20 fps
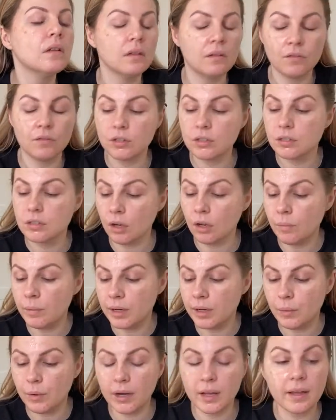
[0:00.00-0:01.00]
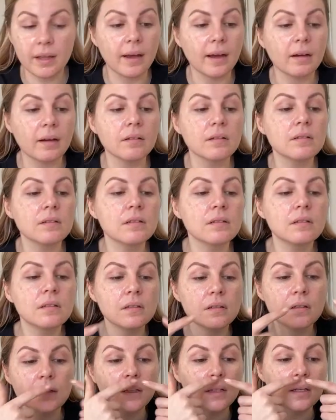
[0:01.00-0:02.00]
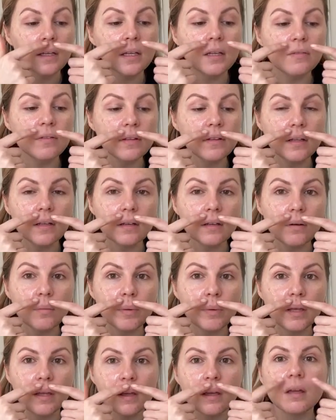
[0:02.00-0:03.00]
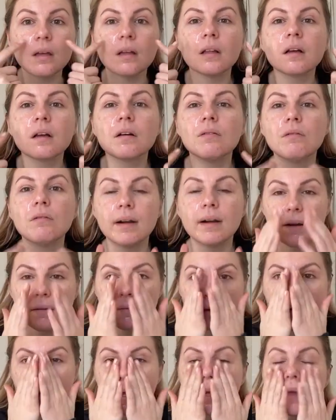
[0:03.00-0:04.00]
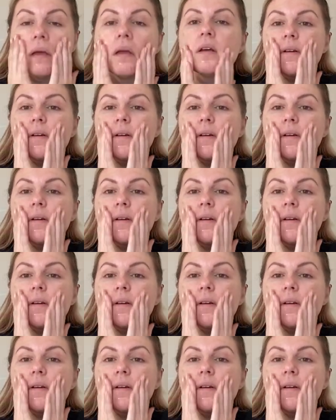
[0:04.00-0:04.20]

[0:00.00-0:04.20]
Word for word: I've got so many breakouts, even like up here, like around here.